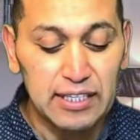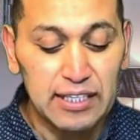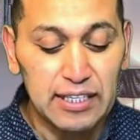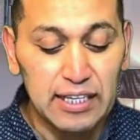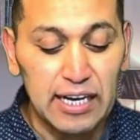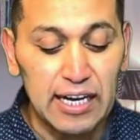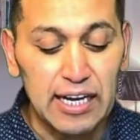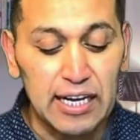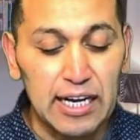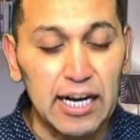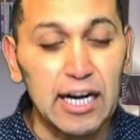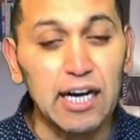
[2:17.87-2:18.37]

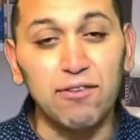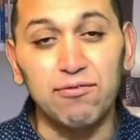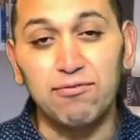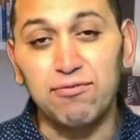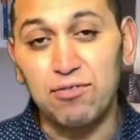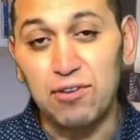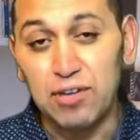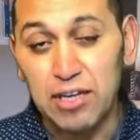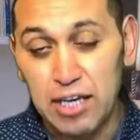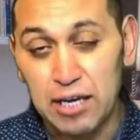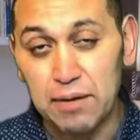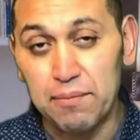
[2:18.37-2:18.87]

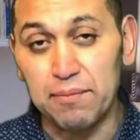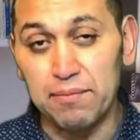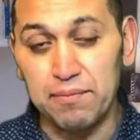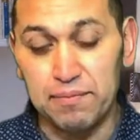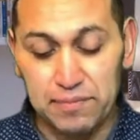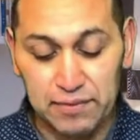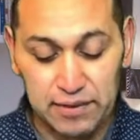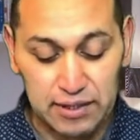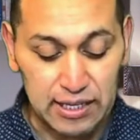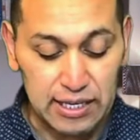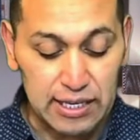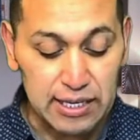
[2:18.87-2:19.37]
of him
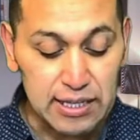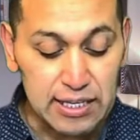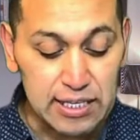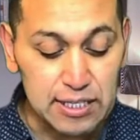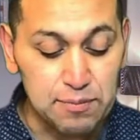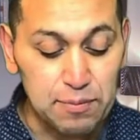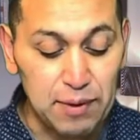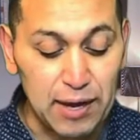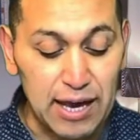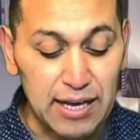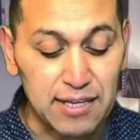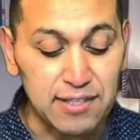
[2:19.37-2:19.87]
in this
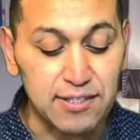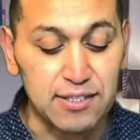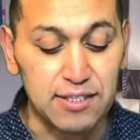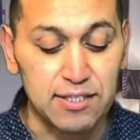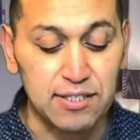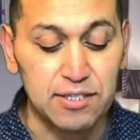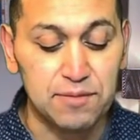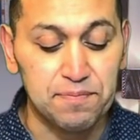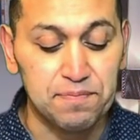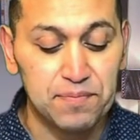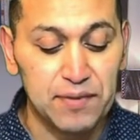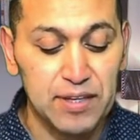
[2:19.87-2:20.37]

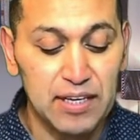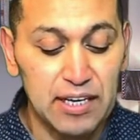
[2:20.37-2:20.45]
passage.